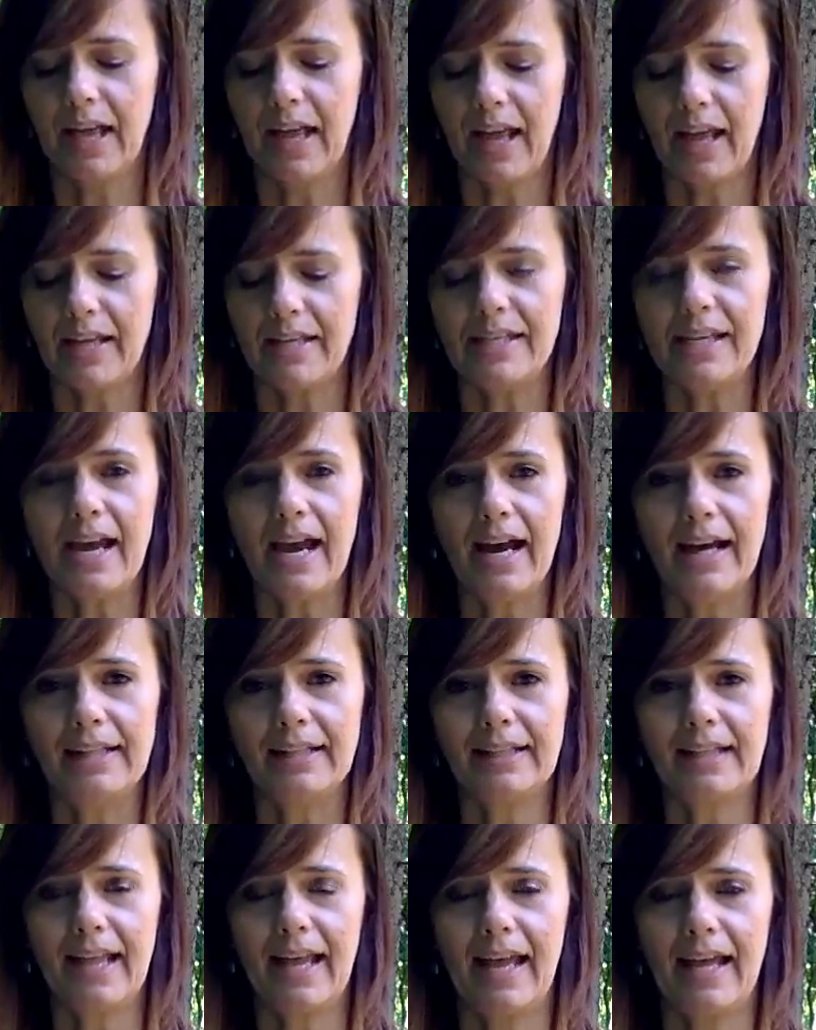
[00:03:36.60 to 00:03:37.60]
and not
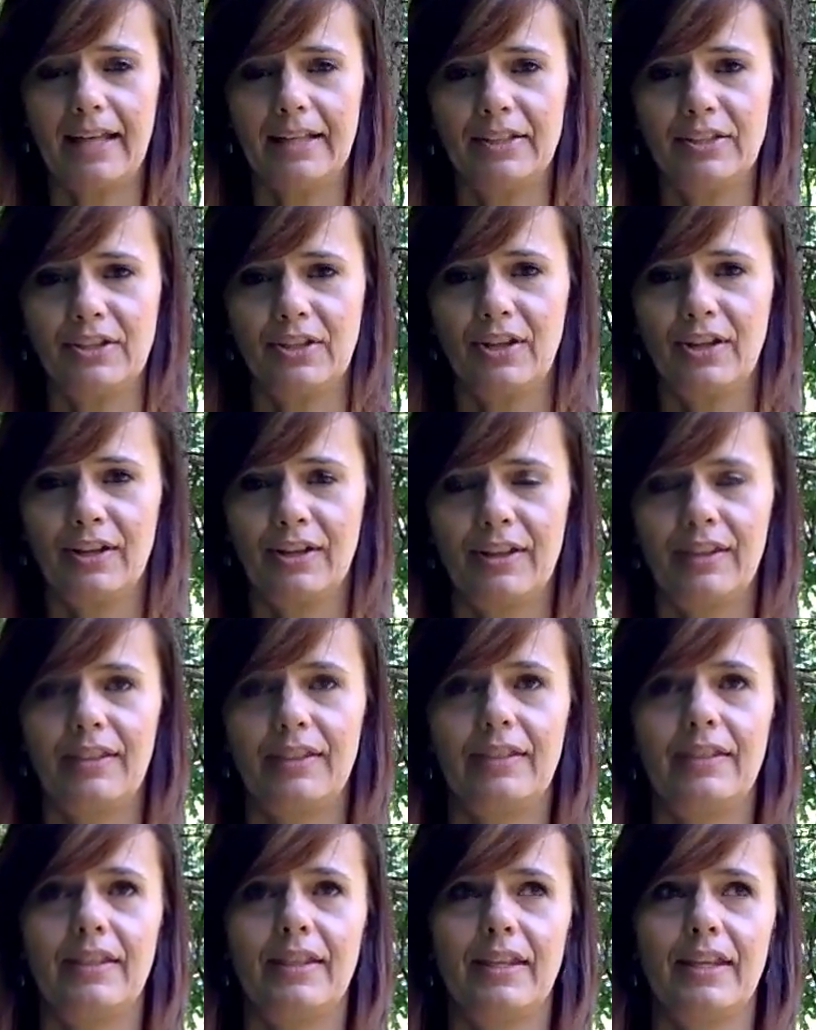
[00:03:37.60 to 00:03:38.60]
let
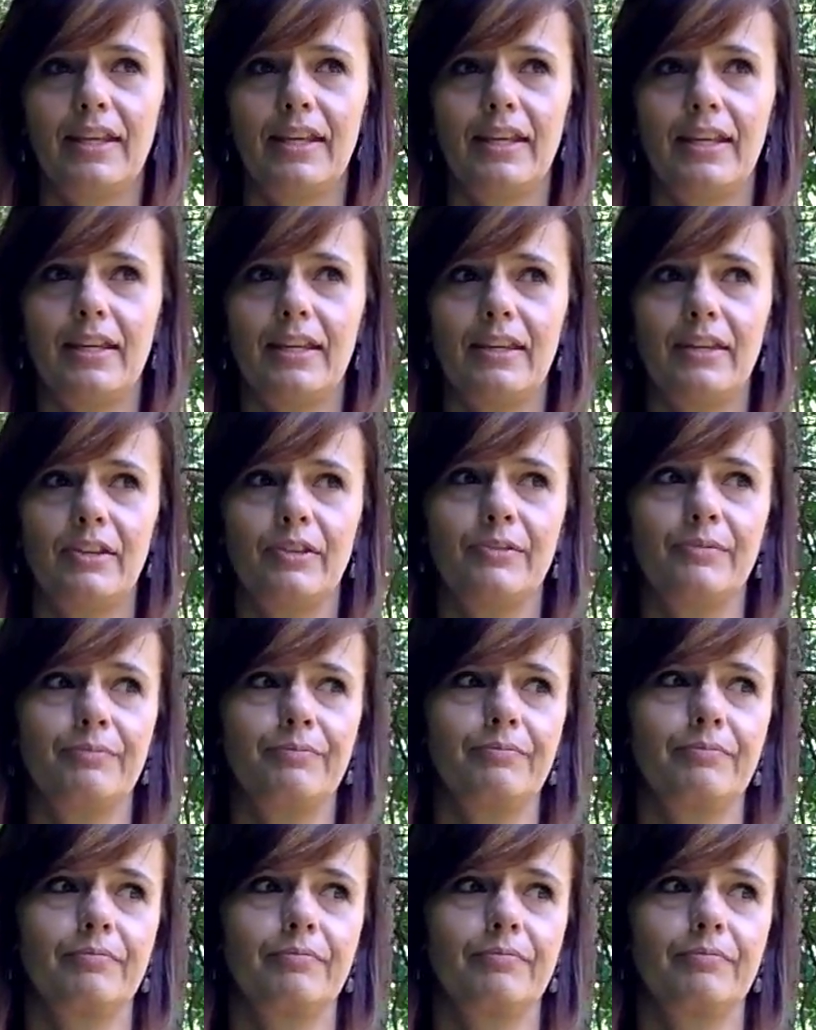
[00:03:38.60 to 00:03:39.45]
the